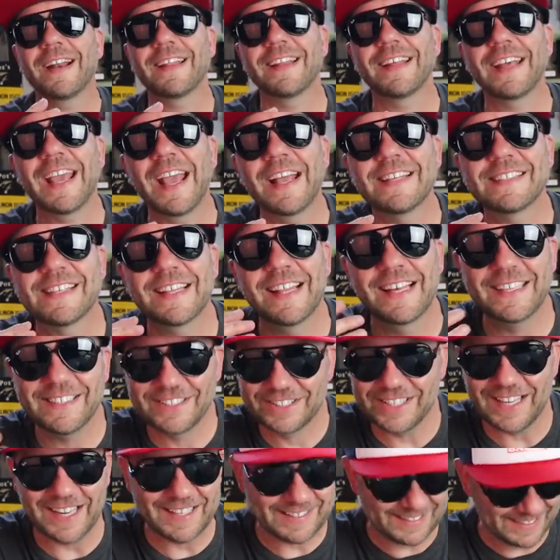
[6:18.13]
out of the gates, I think
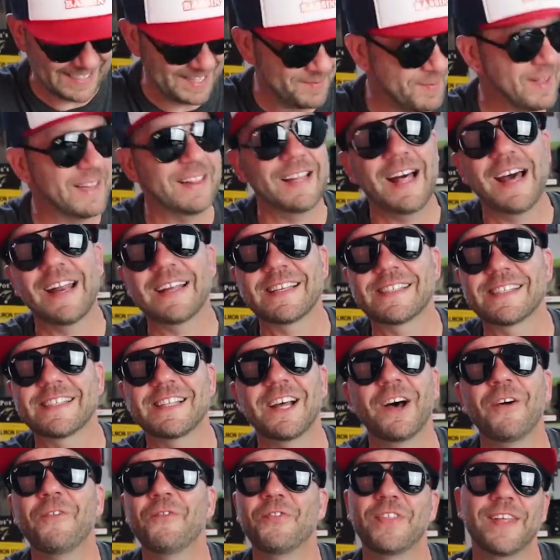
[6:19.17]
John is sending me a lot of
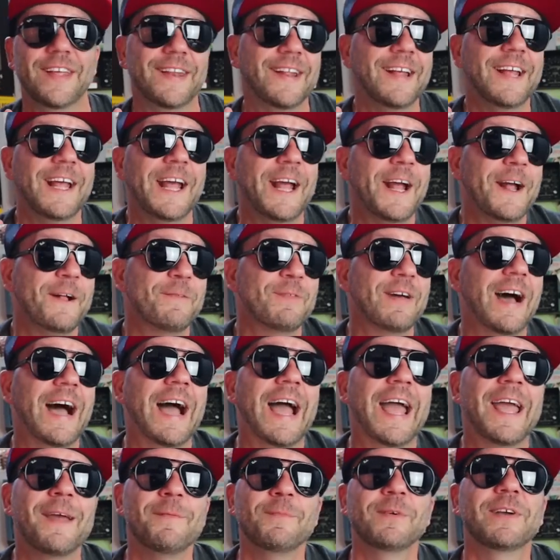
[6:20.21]
stuff that
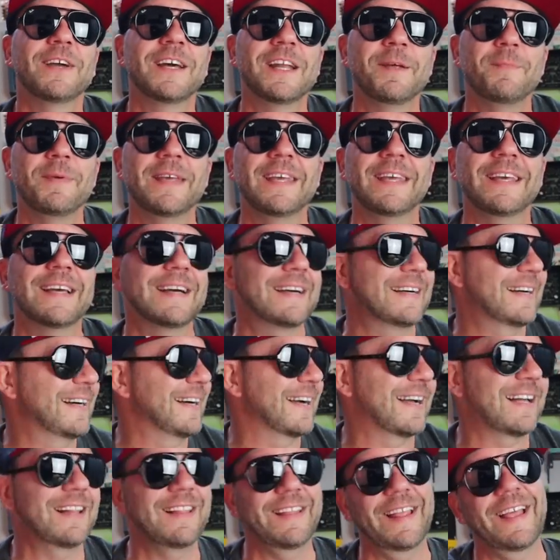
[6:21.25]
I am gonna be
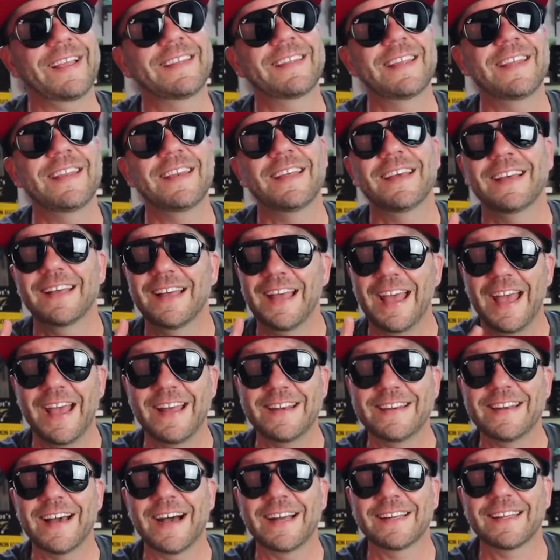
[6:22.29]
collecting
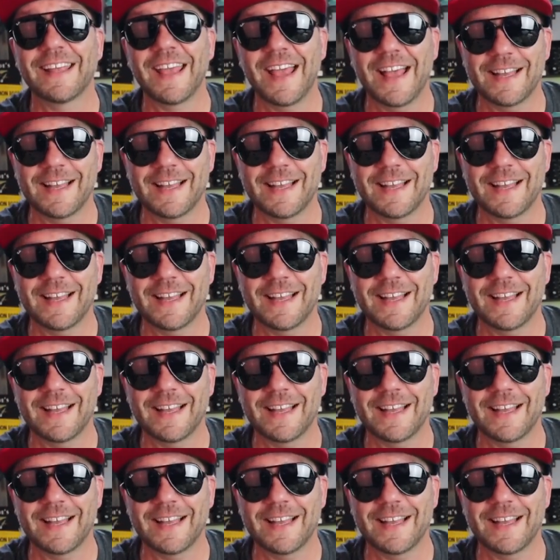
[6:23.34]
and not